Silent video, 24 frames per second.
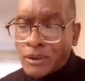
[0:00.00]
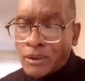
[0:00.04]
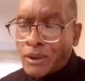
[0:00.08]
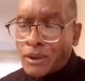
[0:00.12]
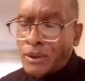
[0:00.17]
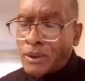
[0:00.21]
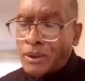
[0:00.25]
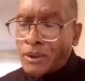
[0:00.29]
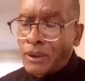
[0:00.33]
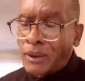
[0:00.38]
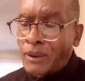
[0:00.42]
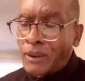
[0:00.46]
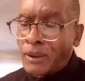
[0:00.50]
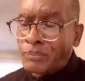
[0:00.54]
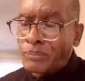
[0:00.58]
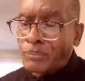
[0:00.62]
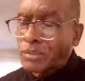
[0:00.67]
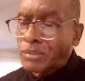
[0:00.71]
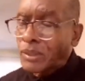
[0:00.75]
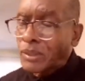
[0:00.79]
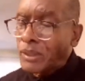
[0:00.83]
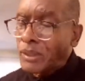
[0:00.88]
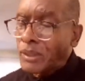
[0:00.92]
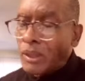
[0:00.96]
it's not
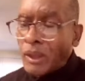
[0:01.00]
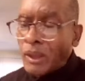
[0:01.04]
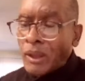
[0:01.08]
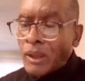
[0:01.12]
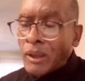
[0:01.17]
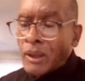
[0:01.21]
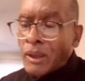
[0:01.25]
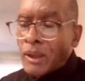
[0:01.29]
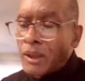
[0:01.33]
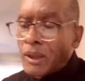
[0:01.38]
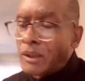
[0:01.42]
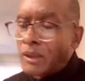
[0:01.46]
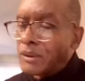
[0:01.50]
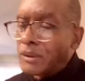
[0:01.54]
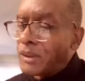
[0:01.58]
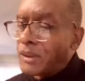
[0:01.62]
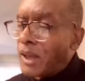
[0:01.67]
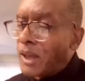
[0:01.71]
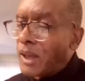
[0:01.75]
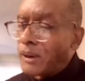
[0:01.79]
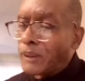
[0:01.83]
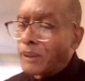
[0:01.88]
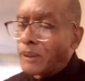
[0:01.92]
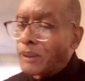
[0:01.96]
up to you no more.
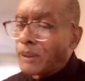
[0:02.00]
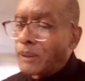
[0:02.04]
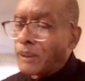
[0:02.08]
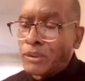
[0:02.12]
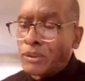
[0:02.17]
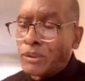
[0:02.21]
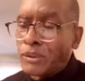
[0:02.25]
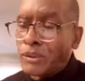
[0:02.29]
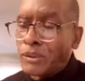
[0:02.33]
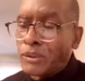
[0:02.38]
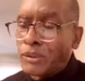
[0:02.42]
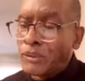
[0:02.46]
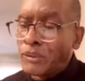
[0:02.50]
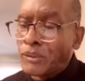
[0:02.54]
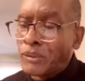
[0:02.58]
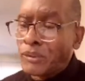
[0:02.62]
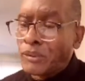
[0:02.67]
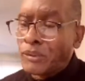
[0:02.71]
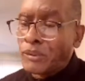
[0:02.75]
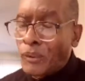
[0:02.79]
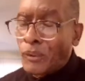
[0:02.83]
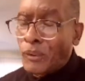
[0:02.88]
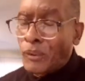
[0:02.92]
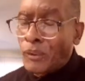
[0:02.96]

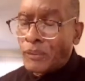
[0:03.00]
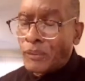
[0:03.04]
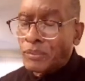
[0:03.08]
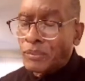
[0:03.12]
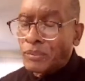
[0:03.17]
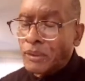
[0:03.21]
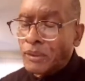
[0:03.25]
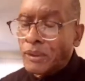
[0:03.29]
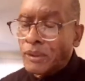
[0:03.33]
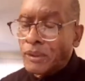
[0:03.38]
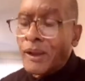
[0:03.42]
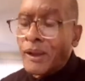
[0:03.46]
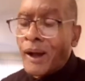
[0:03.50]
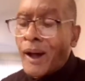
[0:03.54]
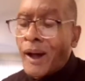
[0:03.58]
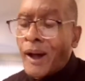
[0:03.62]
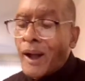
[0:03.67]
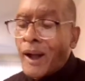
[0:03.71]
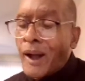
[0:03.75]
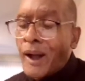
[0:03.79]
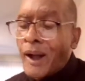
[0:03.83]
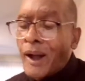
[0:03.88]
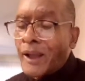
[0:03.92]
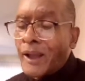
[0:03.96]
God got that cover.
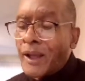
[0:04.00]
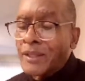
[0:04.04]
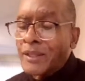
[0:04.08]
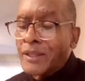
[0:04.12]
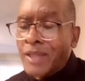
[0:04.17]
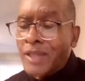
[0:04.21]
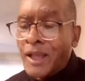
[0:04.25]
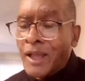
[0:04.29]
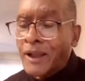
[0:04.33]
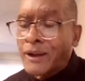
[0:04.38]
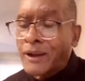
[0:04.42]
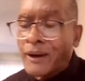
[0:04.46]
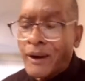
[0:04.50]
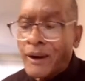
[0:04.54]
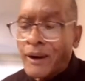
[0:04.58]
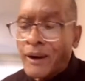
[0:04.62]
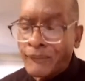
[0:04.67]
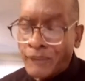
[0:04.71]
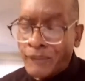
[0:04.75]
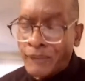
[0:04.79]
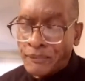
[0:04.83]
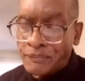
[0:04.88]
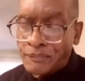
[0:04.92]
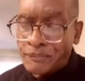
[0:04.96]

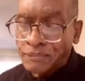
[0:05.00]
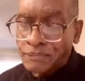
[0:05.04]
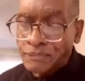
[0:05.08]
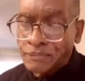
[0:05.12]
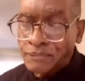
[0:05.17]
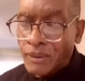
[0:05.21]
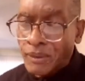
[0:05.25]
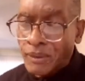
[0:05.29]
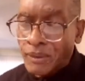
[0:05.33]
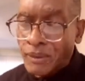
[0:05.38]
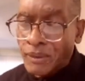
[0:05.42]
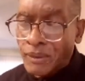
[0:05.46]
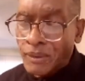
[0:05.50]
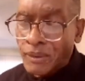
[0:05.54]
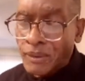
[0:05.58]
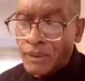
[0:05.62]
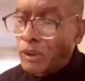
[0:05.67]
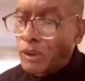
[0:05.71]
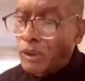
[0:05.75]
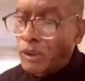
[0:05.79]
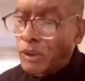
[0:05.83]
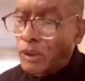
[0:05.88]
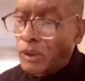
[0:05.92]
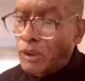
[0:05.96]
You can contribute
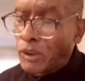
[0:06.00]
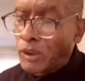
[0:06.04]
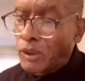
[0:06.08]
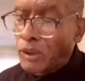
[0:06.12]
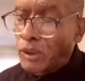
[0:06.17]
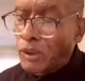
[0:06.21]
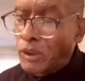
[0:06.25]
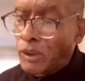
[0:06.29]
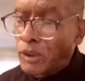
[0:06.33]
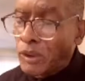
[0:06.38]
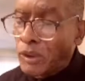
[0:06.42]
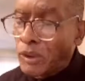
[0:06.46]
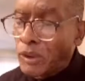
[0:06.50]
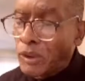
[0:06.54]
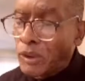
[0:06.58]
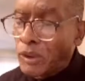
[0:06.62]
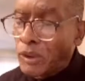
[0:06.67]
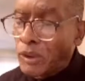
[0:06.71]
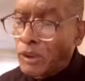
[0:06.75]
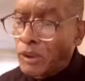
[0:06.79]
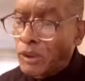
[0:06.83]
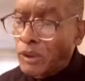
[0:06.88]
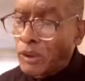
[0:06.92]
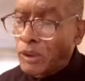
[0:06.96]
your part.
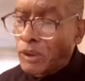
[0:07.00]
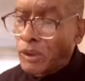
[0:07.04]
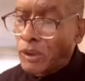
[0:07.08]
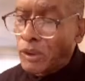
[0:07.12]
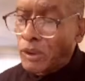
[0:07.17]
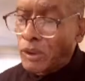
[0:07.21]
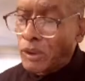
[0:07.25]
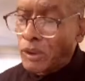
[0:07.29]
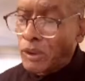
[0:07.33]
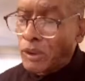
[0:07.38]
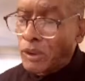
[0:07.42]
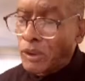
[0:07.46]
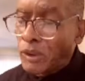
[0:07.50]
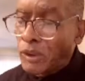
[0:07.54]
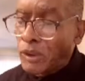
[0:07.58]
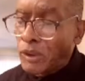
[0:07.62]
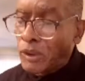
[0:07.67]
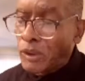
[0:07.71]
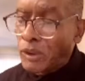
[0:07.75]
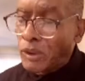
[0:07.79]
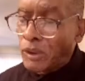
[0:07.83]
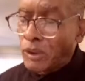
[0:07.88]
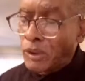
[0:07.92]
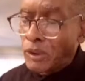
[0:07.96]
If you give
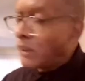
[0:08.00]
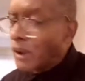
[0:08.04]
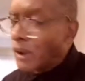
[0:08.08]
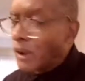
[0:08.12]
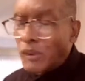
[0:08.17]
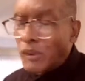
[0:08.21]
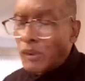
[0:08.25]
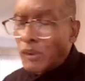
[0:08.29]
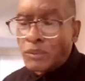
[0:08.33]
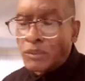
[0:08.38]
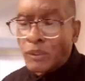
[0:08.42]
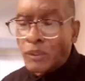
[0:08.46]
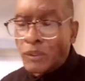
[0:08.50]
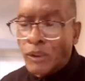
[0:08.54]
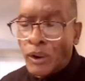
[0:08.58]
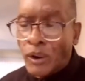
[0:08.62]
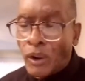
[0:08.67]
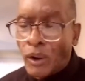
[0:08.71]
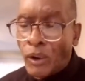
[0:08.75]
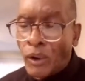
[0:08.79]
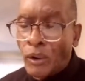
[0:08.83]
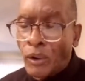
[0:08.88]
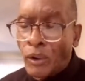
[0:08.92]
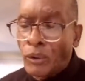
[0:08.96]
them the clothes,
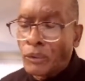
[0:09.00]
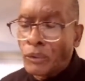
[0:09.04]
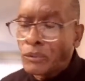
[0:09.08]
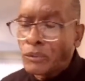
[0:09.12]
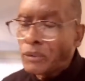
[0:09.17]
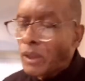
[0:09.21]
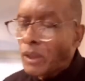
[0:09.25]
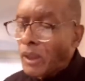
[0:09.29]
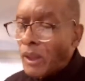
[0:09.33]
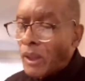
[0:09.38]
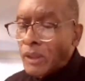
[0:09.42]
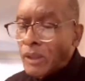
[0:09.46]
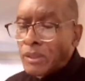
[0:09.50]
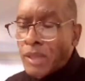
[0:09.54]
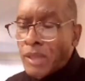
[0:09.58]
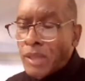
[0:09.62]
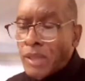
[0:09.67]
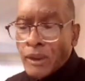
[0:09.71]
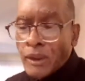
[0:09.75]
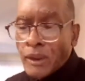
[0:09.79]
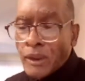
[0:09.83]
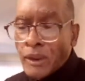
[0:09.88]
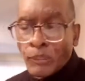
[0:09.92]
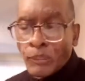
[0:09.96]
they don't put them
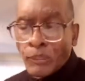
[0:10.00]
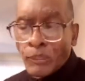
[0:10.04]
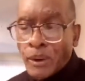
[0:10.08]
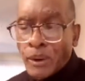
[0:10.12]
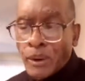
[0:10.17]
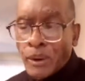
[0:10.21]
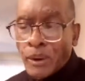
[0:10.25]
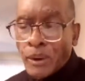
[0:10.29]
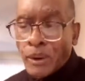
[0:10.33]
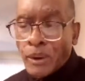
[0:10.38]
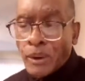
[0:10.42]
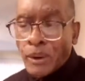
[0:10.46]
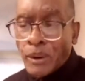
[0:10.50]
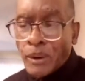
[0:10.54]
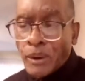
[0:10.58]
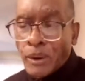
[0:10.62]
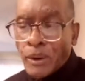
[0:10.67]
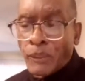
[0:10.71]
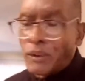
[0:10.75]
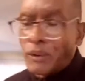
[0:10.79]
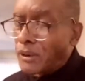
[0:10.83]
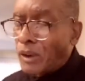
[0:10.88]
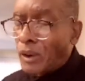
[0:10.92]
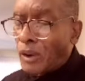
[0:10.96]
on, and it goes
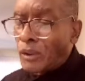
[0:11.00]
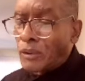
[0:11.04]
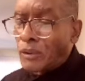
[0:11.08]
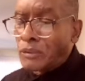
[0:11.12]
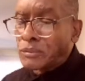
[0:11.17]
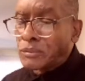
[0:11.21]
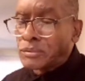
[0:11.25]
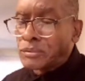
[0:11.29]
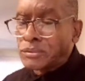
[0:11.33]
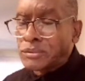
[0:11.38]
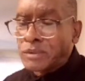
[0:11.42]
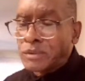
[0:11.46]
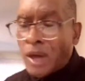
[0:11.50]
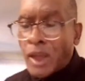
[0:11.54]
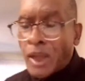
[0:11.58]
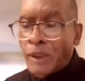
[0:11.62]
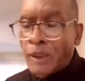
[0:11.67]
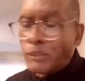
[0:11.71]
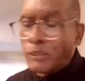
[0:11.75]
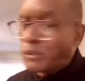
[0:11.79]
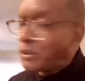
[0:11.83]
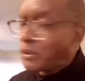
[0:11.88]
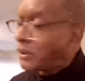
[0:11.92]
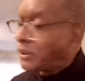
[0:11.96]
selling you
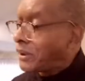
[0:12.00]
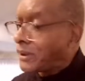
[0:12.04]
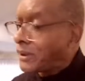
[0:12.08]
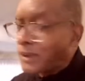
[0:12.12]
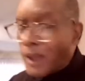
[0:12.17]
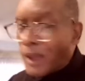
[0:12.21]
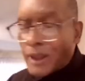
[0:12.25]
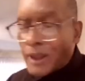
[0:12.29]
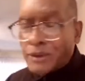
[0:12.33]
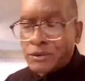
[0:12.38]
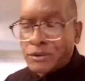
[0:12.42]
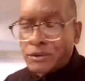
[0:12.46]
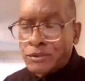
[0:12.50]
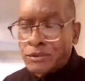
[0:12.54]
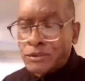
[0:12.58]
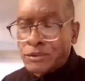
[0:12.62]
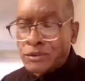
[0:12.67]
down your point.